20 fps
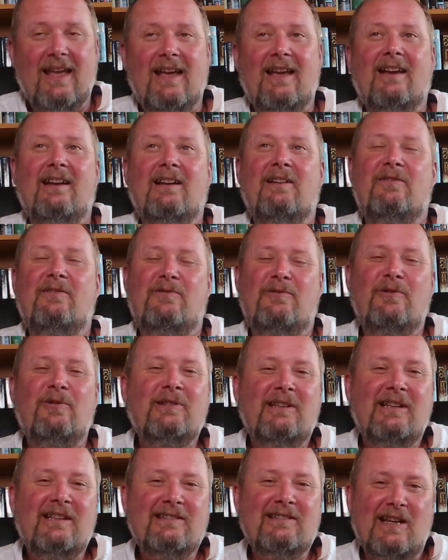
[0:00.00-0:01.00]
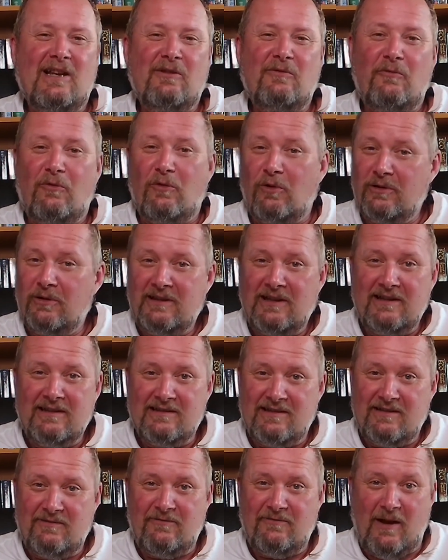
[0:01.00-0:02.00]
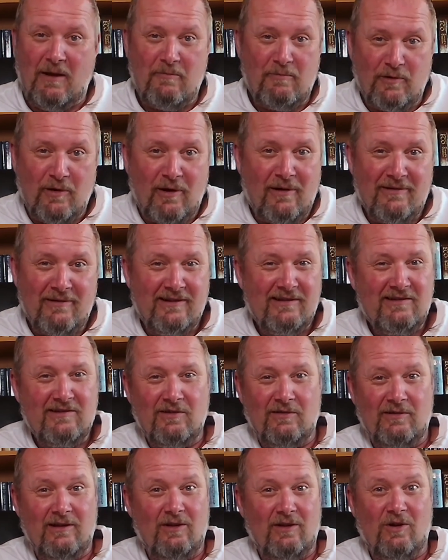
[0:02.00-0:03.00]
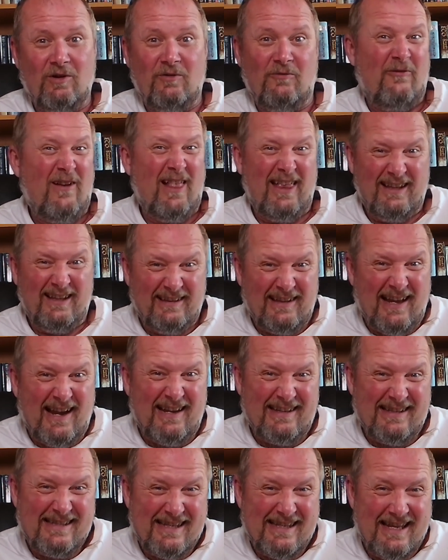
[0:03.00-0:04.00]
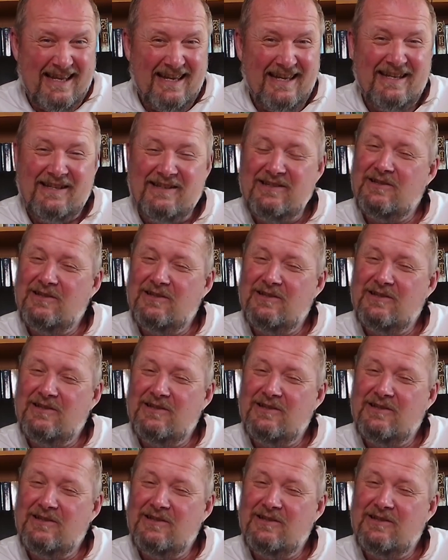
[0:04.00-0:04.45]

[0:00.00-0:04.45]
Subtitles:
13th and 14th February, so on Valentine's Day.